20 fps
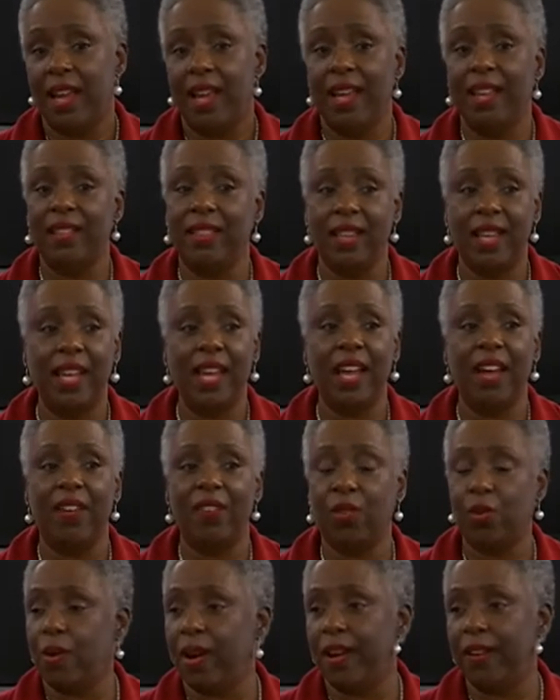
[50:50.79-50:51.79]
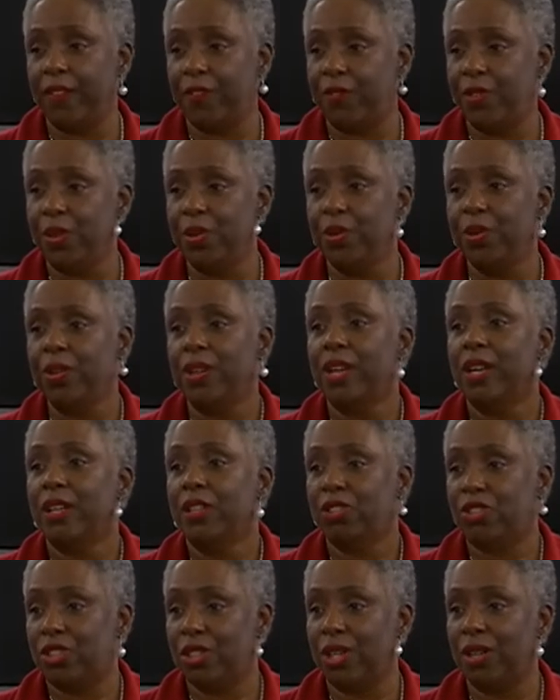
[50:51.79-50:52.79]
And they have quite a few
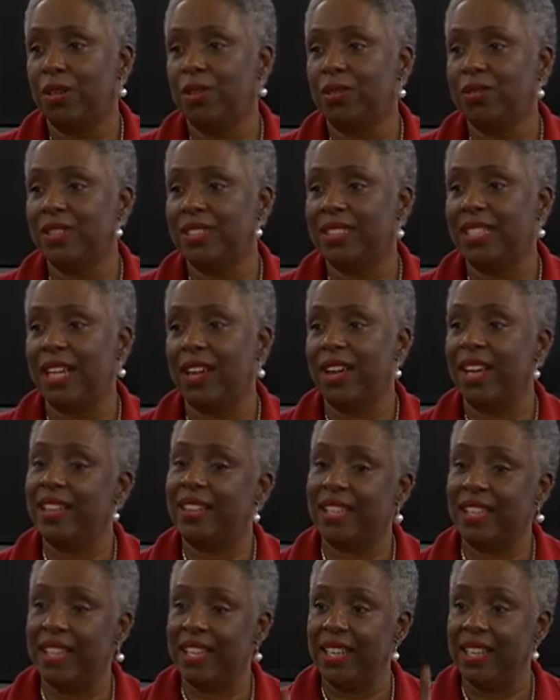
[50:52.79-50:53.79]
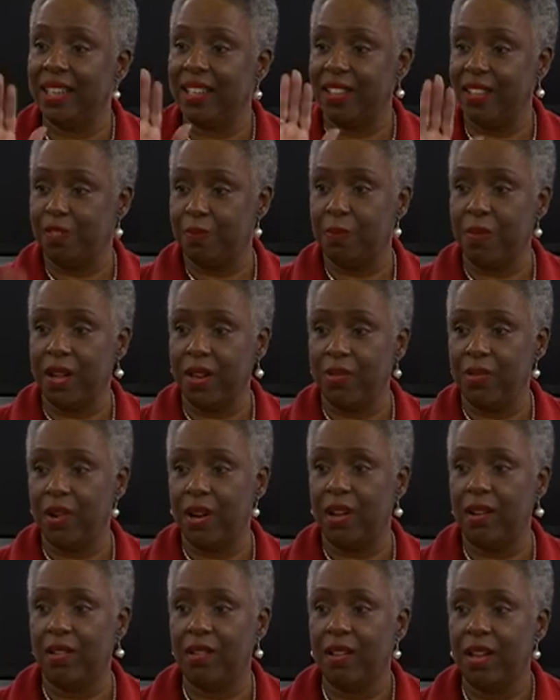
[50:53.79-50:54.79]
shows there at the end of
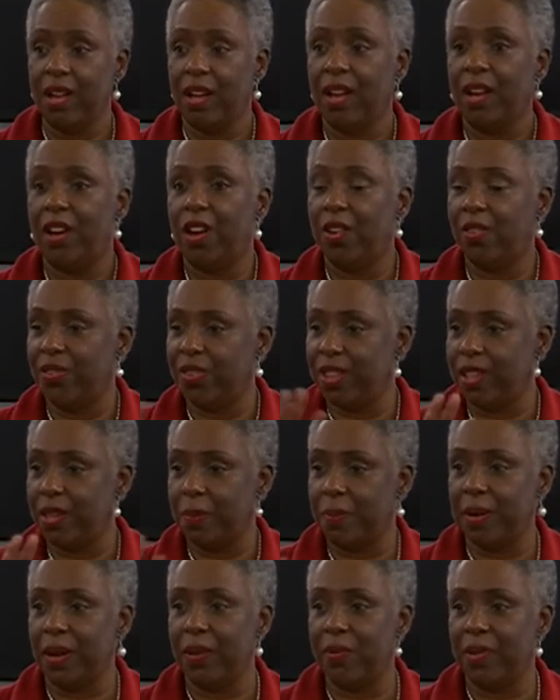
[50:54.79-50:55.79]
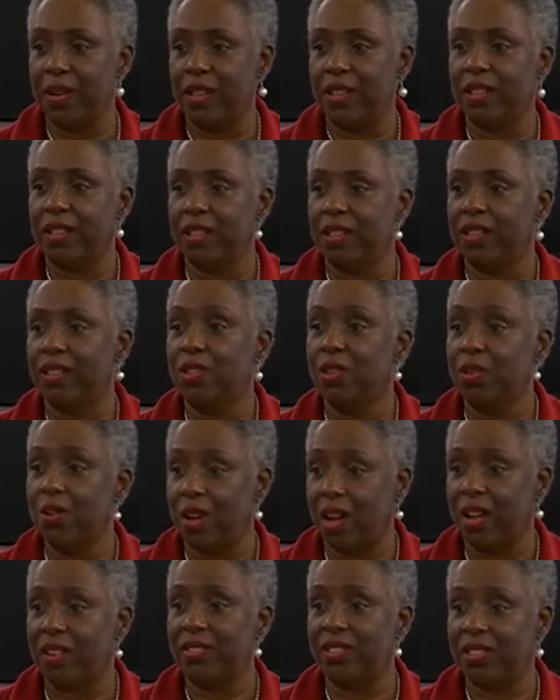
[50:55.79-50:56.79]
Monroe, over there by where the
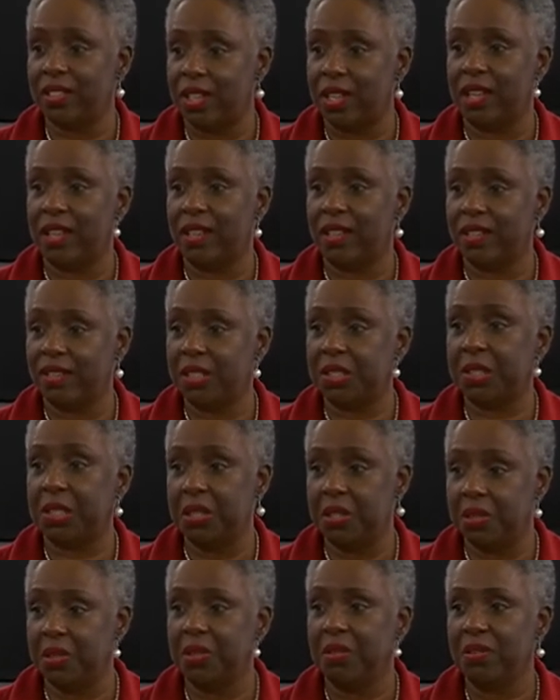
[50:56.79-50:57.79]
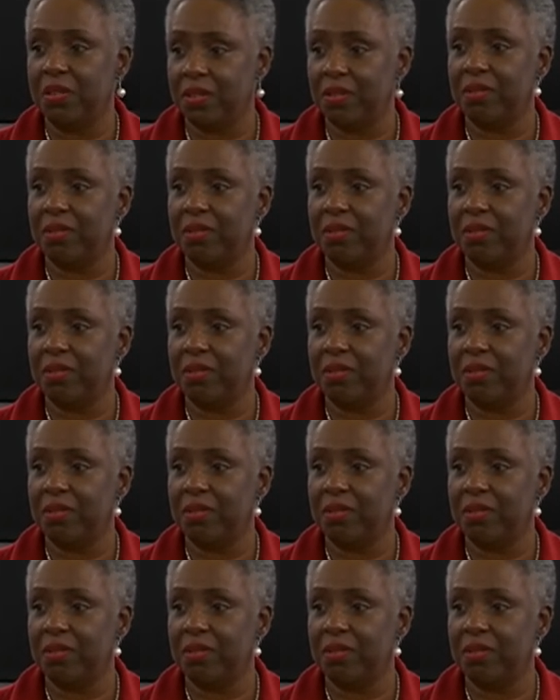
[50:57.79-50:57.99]
Neuhoff uh, Center.